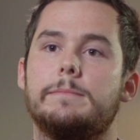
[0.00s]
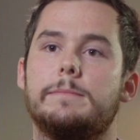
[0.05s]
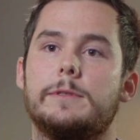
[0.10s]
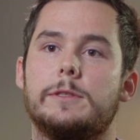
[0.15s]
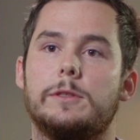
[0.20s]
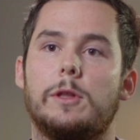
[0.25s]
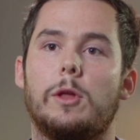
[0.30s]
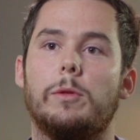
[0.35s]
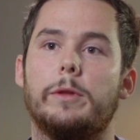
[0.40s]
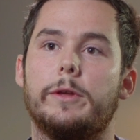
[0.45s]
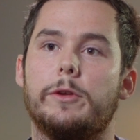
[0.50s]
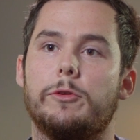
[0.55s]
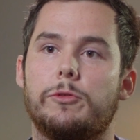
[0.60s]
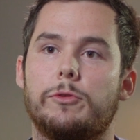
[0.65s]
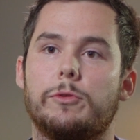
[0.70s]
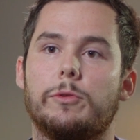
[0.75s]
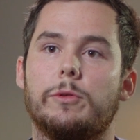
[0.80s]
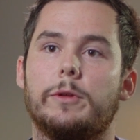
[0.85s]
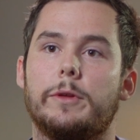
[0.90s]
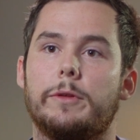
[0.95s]
Slowly and
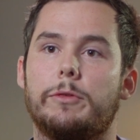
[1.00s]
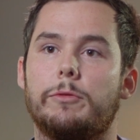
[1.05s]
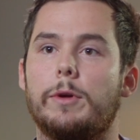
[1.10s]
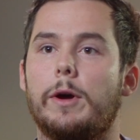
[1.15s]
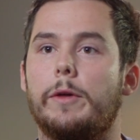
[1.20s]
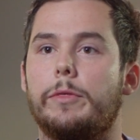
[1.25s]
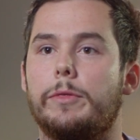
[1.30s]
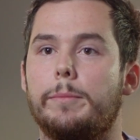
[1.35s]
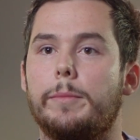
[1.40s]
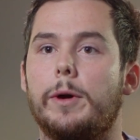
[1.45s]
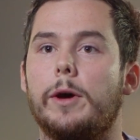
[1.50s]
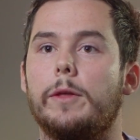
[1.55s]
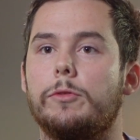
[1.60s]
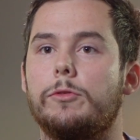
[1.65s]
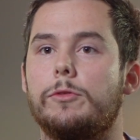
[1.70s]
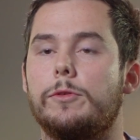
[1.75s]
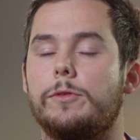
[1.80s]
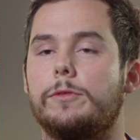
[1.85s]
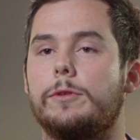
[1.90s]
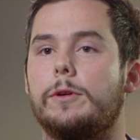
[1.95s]
surely throughout the
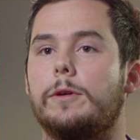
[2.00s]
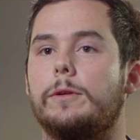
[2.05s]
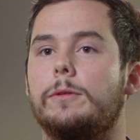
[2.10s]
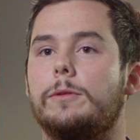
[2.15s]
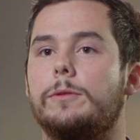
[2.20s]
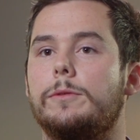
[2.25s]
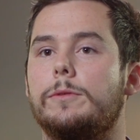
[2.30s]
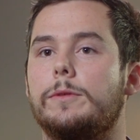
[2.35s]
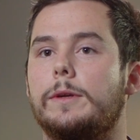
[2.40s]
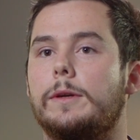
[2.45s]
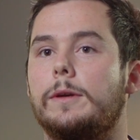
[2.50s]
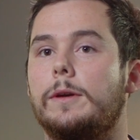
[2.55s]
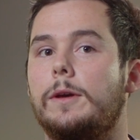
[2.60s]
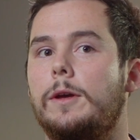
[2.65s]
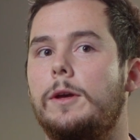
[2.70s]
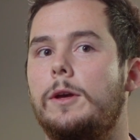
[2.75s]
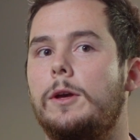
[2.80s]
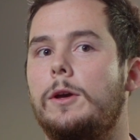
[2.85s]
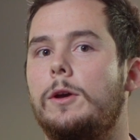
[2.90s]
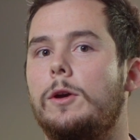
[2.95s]
month, she started losing
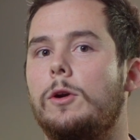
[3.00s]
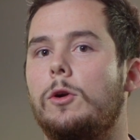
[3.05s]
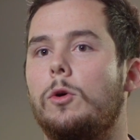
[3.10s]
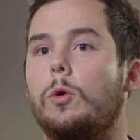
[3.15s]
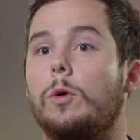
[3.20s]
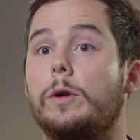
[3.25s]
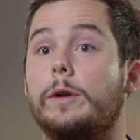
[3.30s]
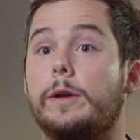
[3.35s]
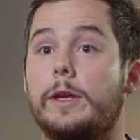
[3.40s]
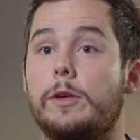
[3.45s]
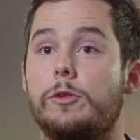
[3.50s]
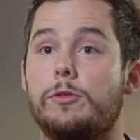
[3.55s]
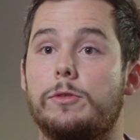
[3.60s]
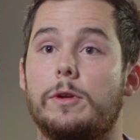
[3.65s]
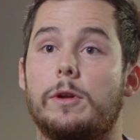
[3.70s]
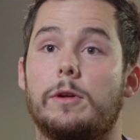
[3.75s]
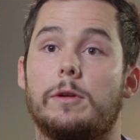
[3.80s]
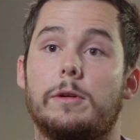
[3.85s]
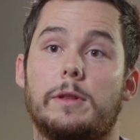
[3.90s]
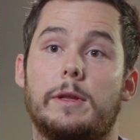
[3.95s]

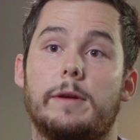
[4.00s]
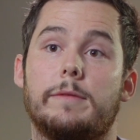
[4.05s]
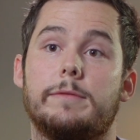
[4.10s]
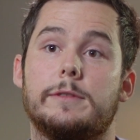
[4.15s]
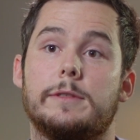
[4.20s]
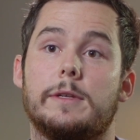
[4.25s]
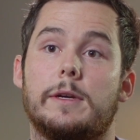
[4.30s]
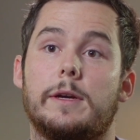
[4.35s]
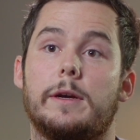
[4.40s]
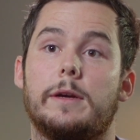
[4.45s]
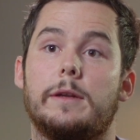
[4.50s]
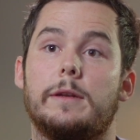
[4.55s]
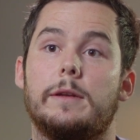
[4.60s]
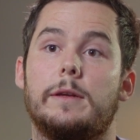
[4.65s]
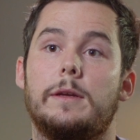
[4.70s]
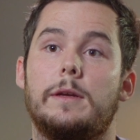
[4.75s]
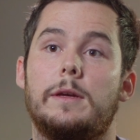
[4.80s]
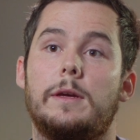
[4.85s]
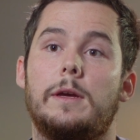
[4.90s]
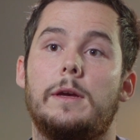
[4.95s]
coordination on her left
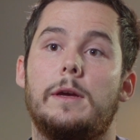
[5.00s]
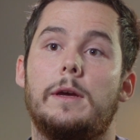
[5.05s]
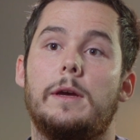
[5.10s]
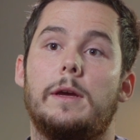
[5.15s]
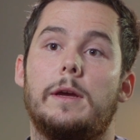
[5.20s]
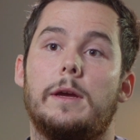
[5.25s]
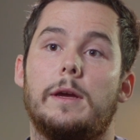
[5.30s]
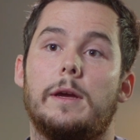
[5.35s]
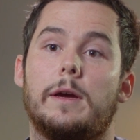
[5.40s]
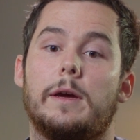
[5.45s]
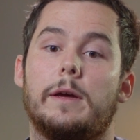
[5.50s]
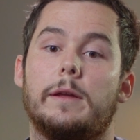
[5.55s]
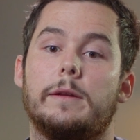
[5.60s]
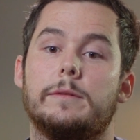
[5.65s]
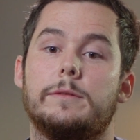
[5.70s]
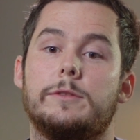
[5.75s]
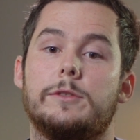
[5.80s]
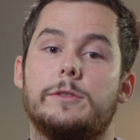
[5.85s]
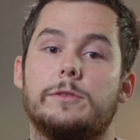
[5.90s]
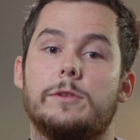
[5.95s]
side
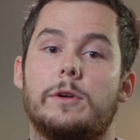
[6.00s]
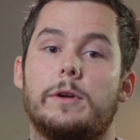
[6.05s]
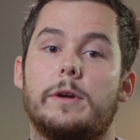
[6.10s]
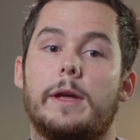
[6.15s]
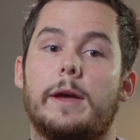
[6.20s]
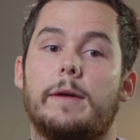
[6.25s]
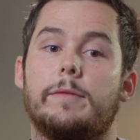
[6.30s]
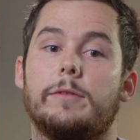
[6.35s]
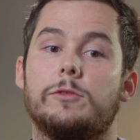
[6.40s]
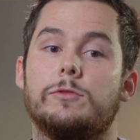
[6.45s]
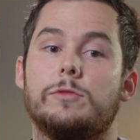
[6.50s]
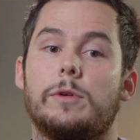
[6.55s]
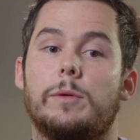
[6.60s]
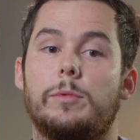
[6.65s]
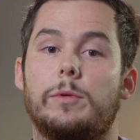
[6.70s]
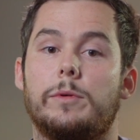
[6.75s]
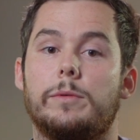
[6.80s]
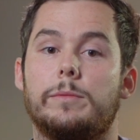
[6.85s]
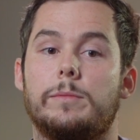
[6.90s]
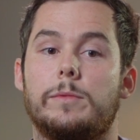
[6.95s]
and she started having
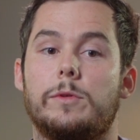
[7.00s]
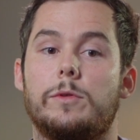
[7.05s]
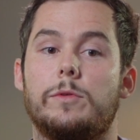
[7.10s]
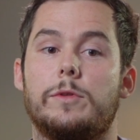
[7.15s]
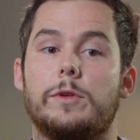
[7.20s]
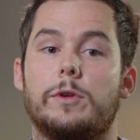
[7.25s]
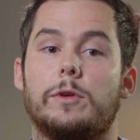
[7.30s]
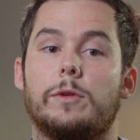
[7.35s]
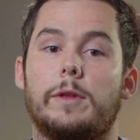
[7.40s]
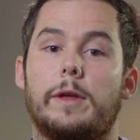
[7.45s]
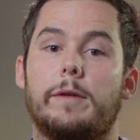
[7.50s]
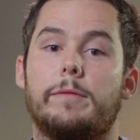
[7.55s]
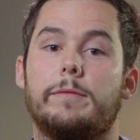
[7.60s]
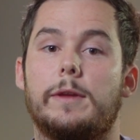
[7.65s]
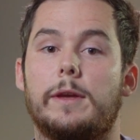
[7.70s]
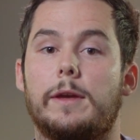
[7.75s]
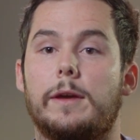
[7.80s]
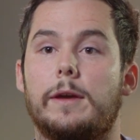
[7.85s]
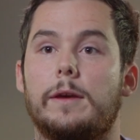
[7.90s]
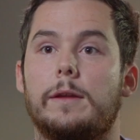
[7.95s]
trouble using her left
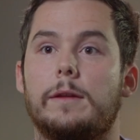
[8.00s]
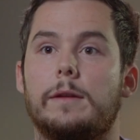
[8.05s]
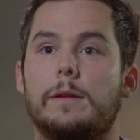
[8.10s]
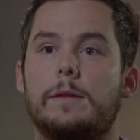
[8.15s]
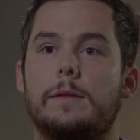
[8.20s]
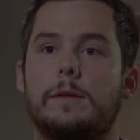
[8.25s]
hand.